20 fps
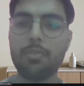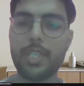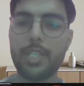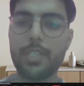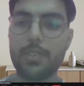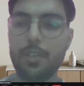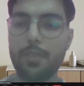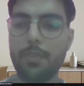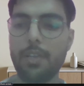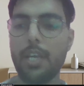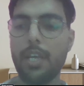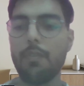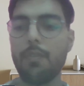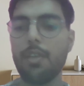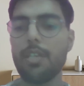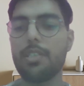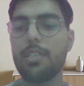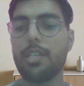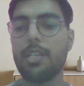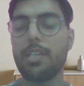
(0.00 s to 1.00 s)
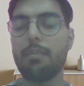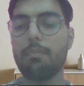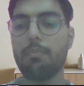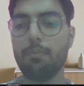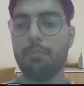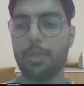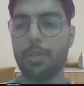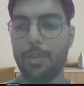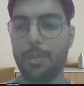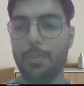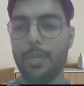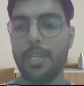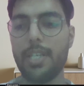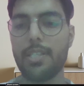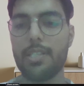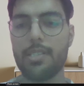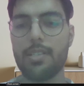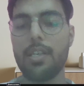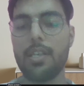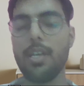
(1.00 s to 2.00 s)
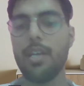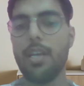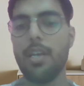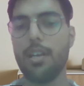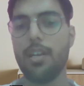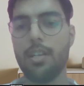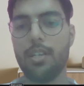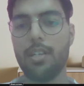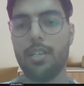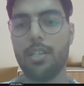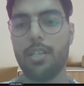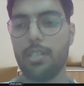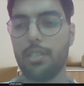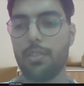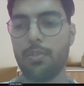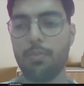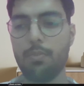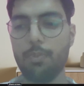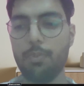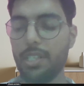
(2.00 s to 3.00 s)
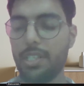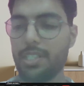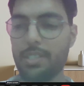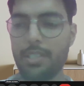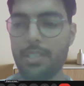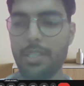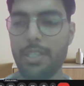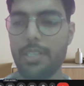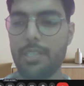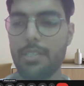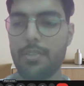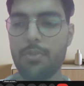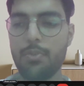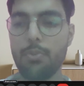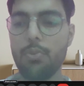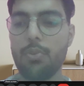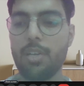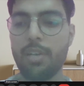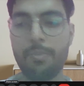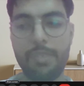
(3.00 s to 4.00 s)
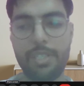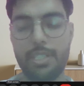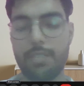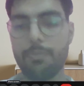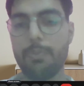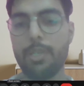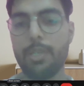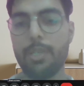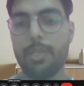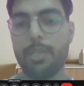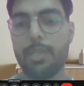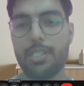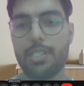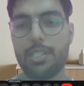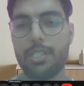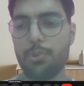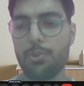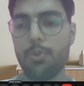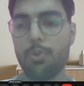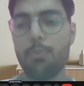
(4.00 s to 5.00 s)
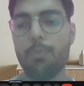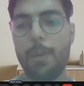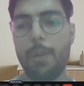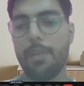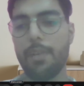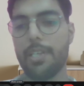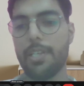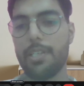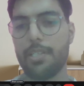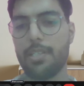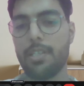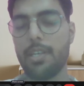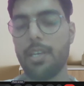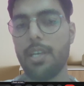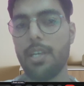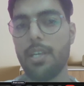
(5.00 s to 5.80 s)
that's why we leverage Git rebase to merge these two commits, merge these two pipelines.